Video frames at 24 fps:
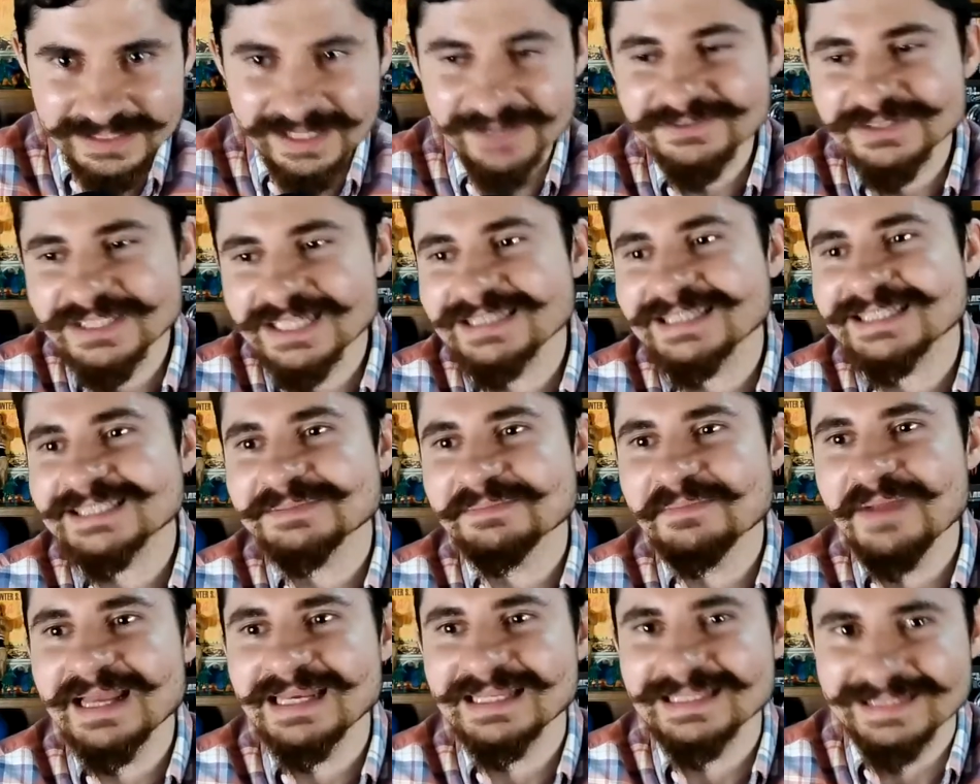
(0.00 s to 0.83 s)
I've said this
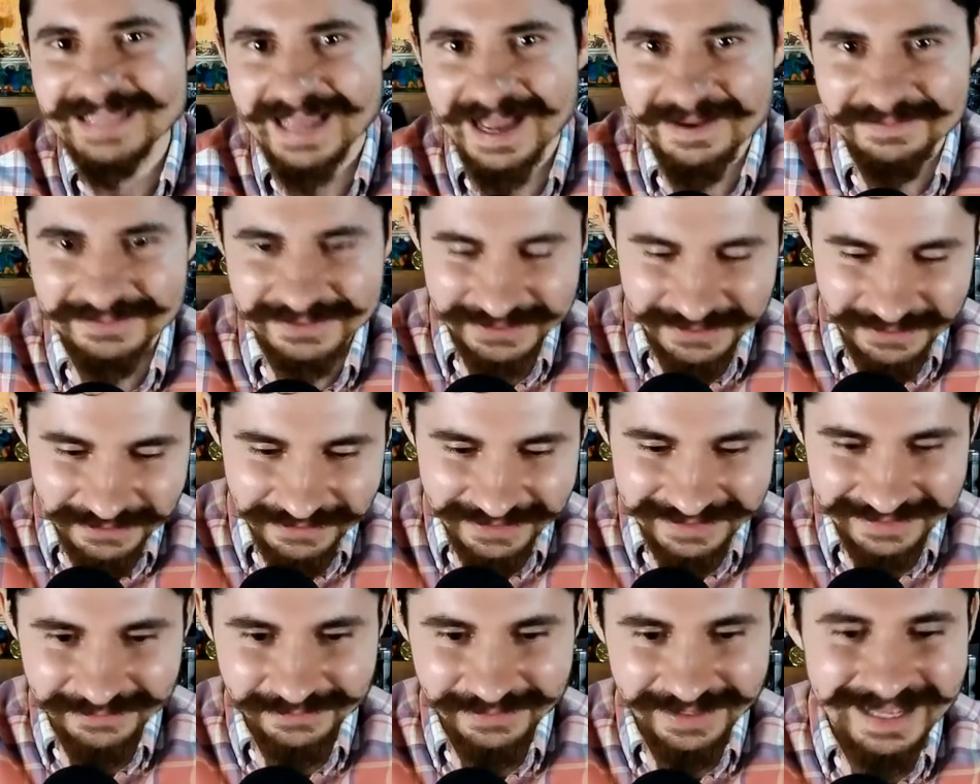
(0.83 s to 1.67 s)
many times. You know
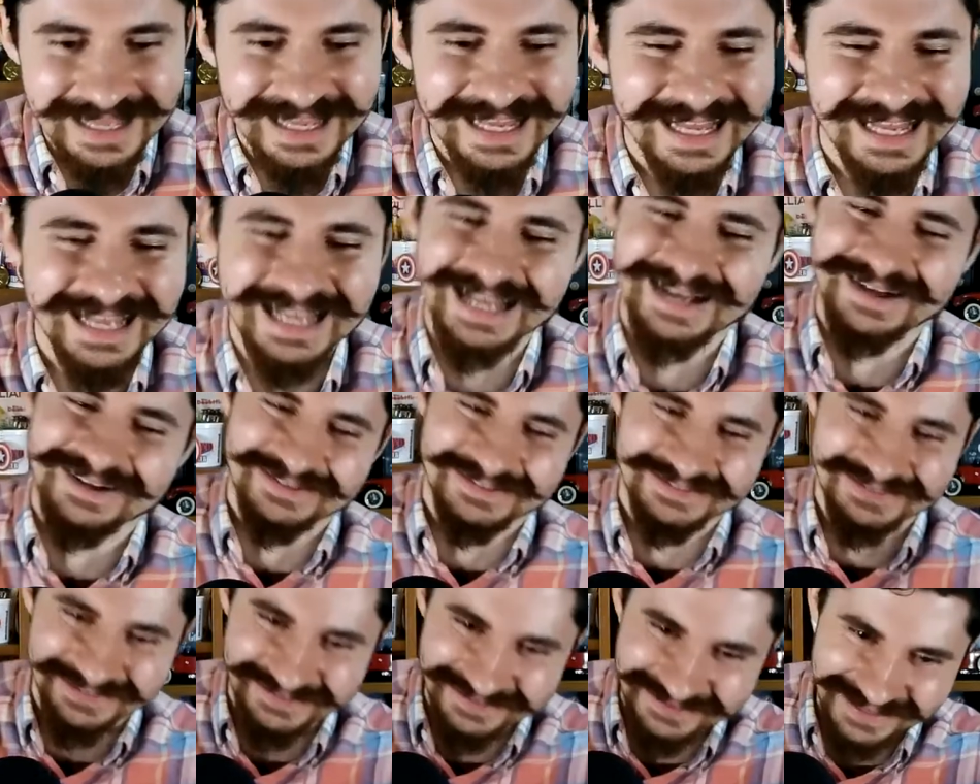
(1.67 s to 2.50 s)
what?
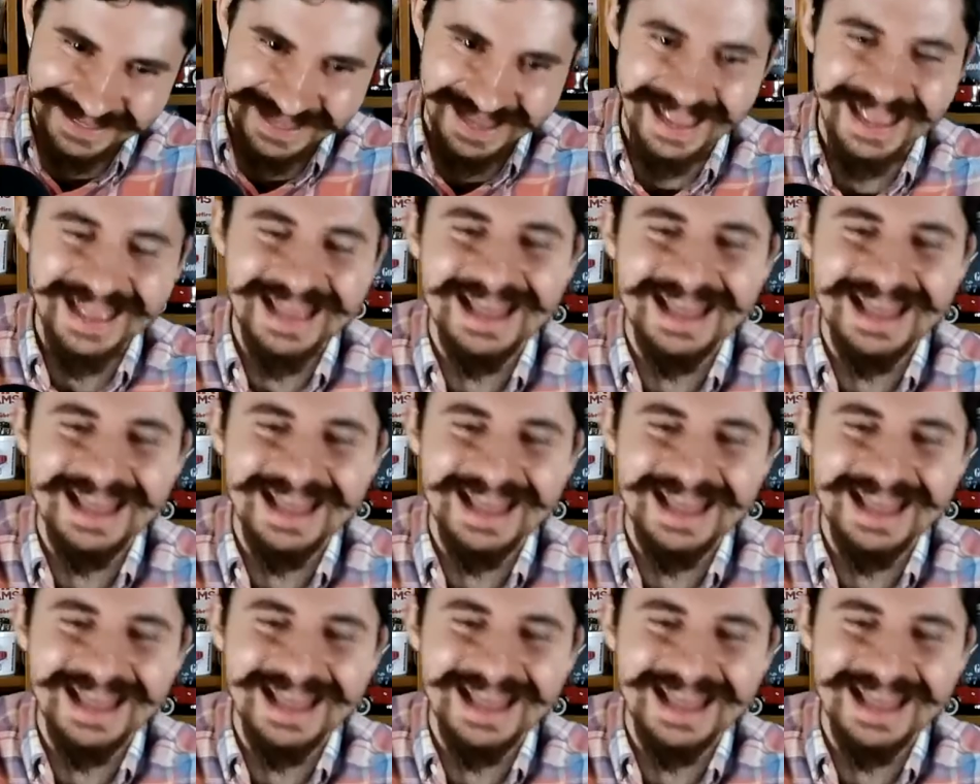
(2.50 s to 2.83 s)
Hold on, okay.